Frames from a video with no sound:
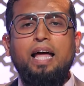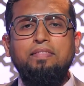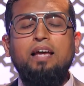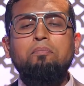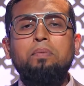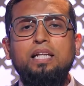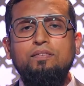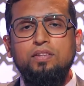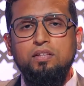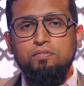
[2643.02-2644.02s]
and they've been
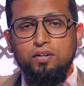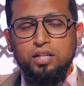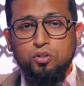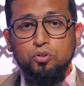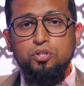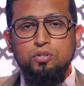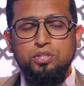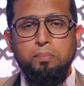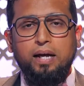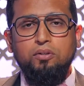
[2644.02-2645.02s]
given the very good
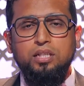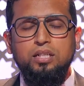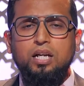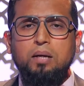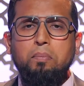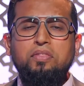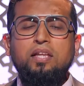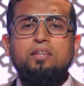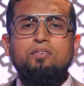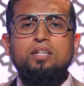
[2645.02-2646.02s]
news about it, but
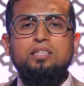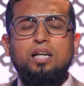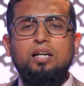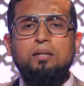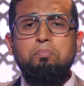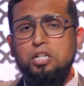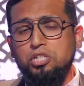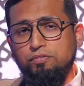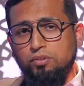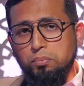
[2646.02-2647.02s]
then there is
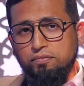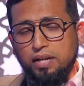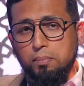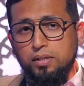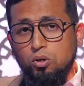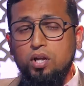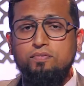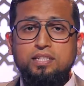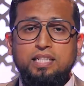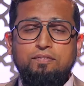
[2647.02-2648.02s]
pressure from the family, or
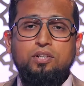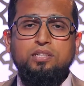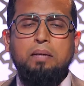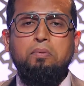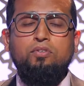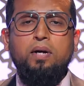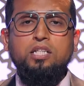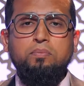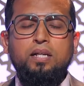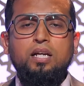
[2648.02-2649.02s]
even say, for example, from
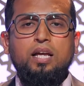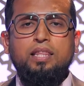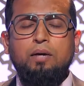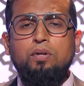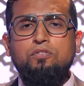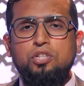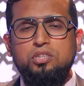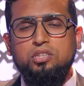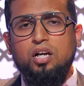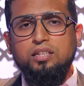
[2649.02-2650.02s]
husband, that we have
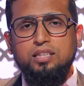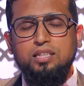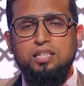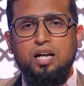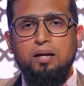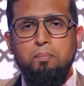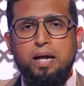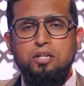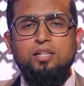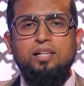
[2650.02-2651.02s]
just started our
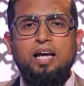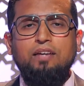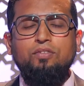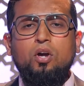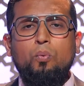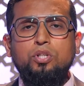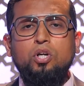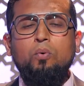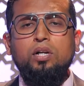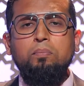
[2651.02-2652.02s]
marital life, we
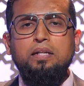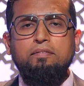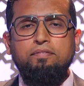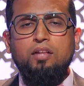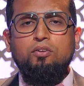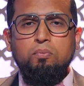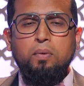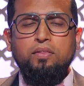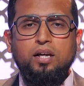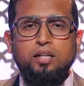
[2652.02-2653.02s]
don't want to be a father or
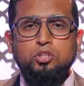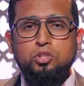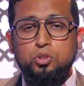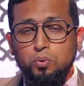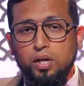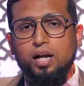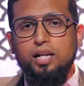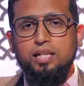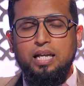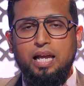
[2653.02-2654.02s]
mother too
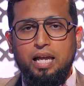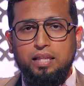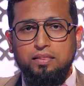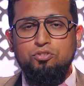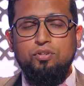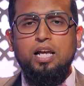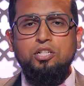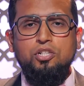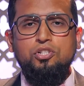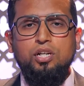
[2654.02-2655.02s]
early in this
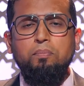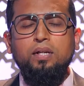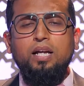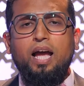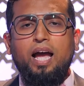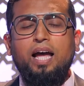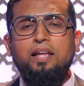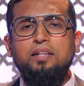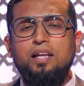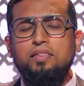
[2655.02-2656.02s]
relationship,
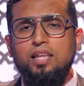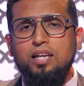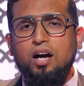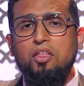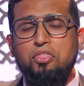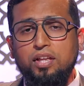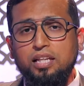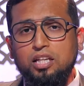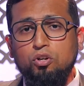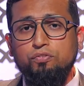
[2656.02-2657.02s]
and they are
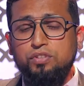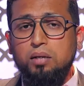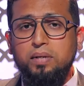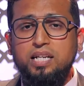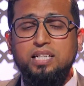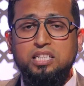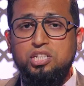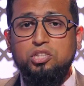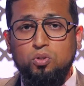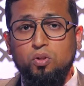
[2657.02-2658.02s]
thinking of terminating
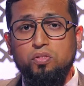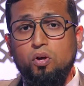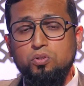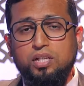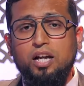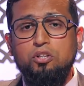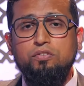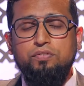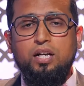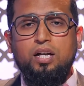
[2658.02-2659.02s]
just on those kind
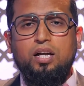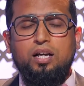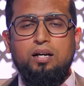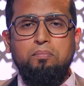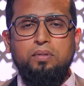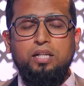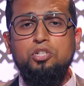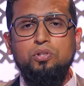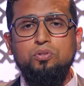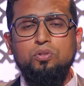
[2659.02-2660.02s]
of
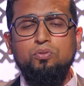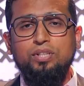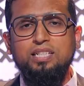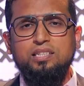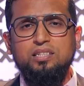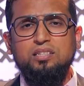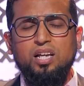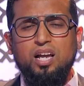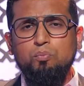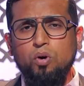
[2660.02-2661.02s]
issues or reasons.
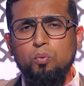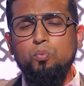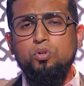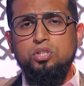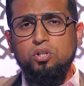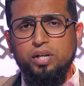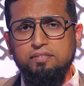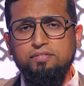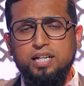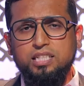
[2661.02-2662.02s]
What would your
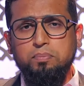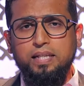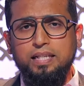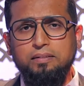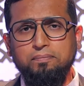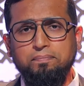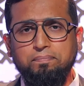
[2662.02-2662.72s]
advice be?